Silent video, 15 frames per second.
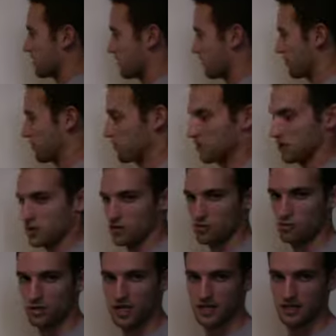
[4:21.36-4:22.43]
if you're going to do
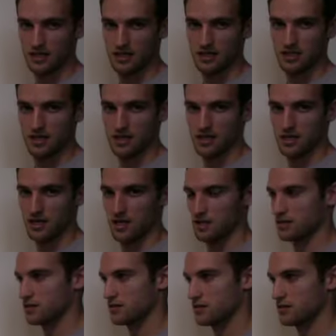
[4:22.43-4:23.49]
butt kicks as a